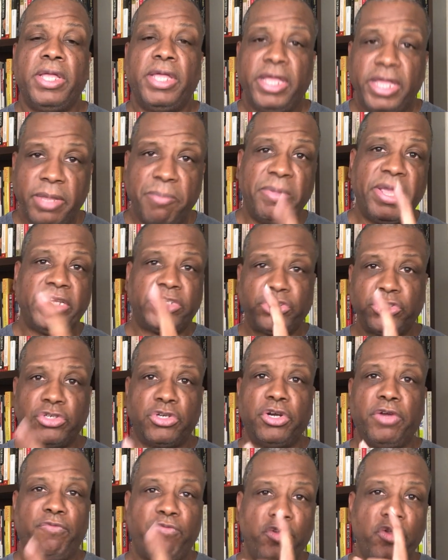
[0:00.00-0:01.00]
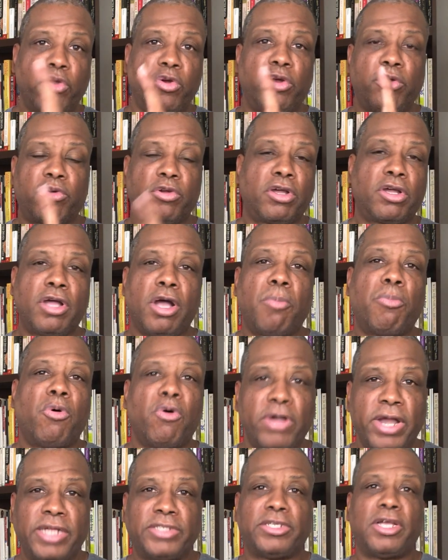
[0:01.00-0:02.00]
and make sure if you're a couple
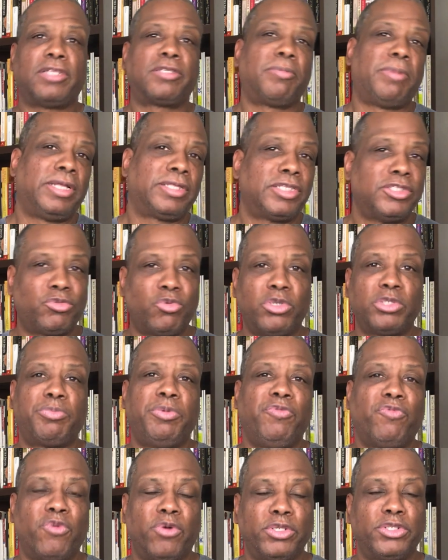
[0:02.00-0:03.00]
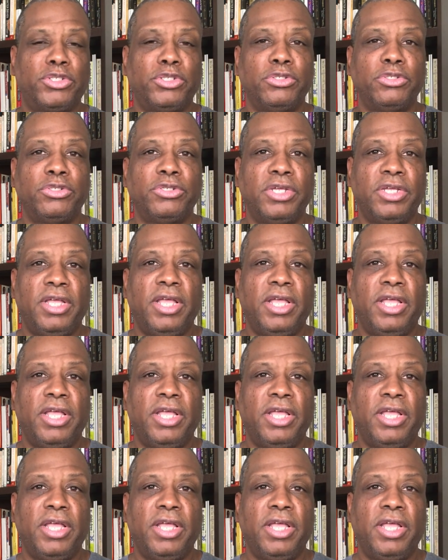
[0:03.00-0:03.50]
and i talked about this once before too